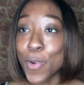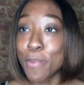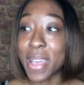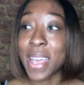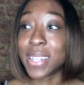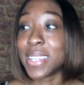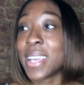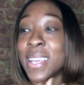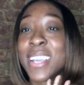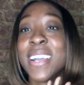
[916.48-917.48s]

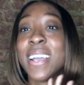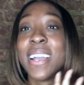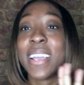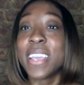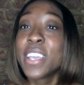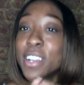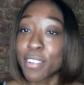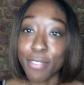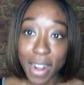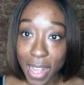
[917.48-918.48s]
that he
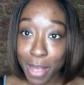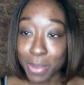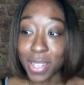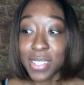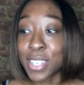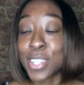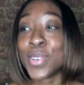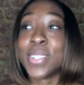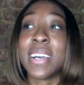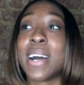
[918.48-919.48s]
cried because he
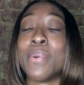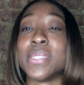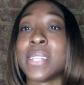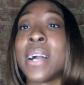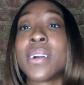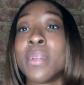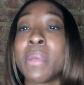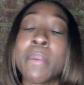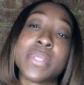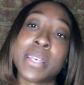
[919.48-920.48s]
thought that I was not going to be
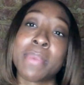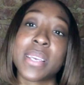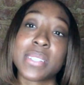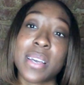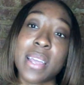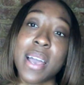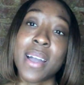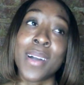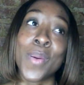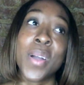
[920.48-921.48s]
able to make it down the
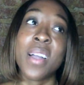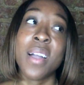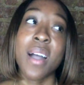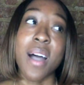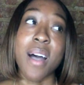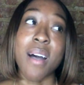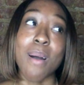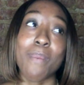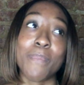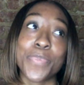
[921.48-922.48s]

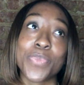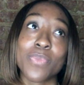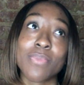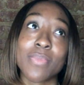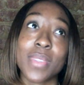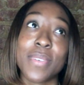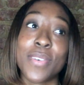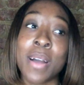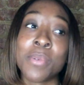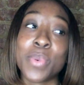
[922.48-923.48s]
aisle for
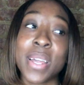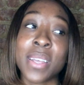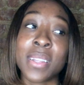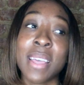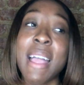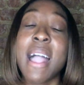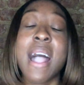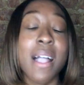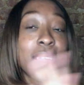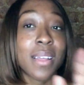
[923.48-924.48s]
our wedding.
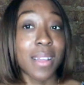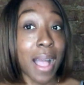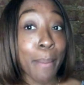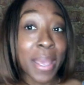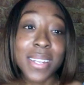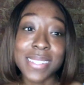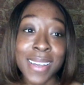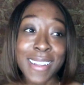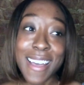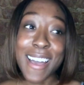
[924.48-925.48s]
I made it down
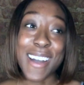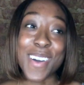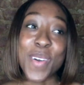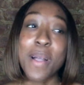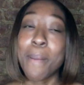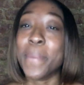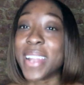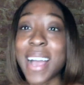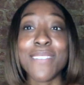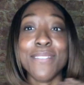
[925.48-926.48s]
the aisle, but
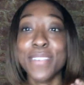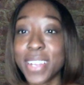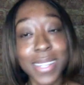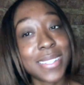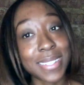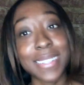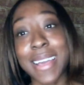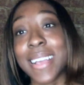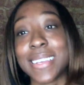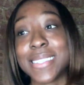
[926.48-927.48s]
I really did
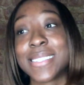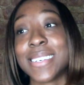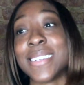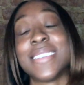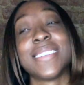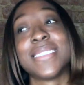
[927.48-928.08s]
not get to